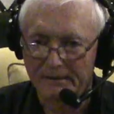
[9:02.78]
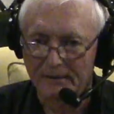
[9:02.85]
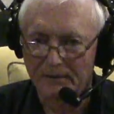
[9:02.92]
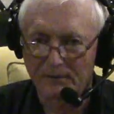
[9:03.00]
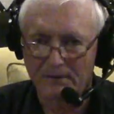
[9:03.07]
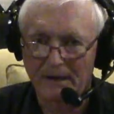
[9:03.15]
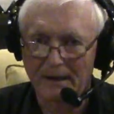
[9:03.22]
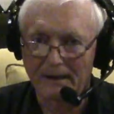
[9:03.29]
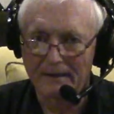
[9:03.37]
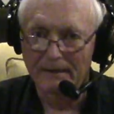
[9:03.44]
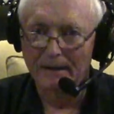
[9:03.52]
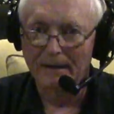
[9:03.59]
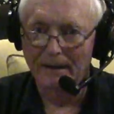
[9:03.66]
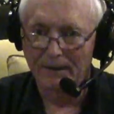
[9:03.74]
going on
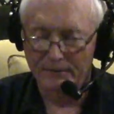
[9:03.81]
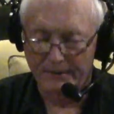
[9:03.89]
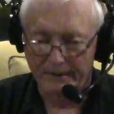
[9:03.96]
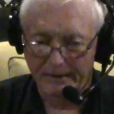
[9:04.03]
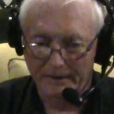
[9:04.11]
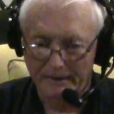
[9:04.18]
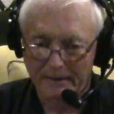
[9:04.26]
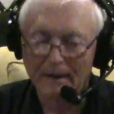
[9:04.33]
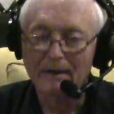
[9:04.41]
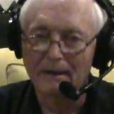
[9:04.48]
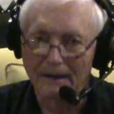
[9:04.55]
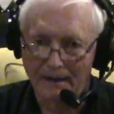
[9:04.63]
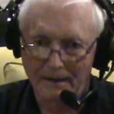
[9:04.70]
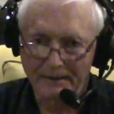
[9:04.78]
out there
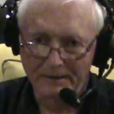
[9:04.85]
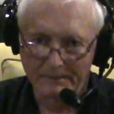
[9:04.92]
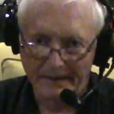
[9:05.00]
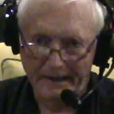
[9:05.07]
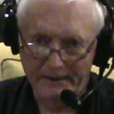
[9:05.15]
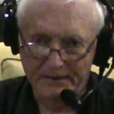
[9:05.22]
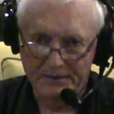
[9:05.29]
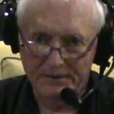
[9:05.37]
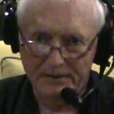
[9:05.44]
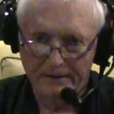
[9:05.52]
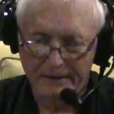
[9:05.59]
on the mats.